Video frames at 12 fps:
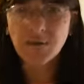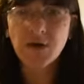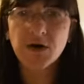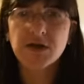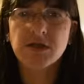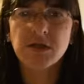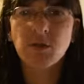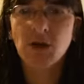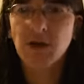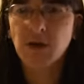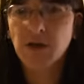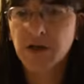first one
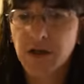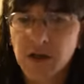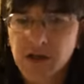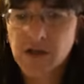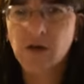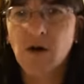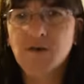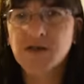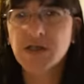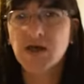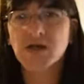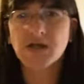I want to do. So
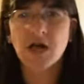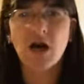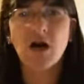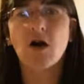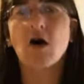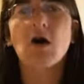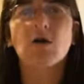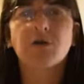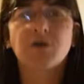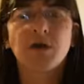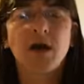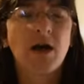obviously I'll start
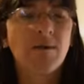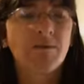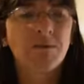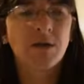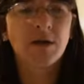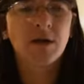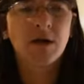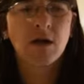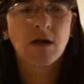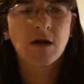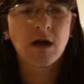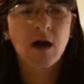off,
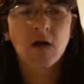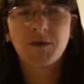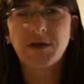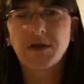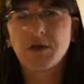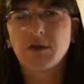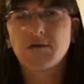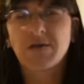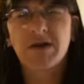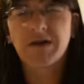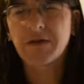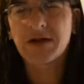I'll be doing
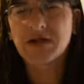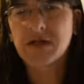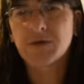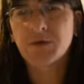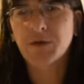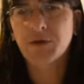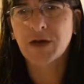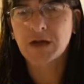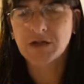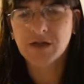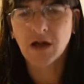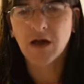very simple
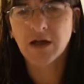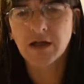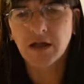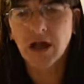things like